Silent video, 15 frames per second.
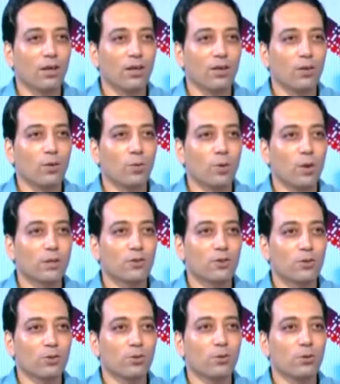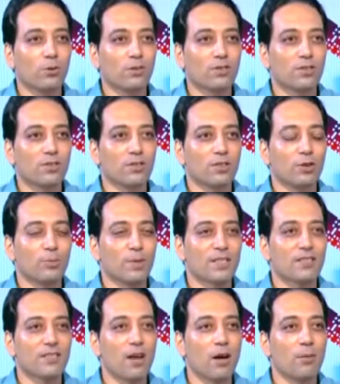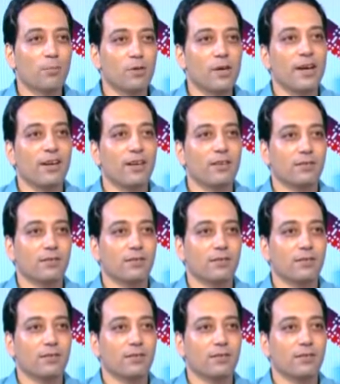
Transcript: what rules you must not break?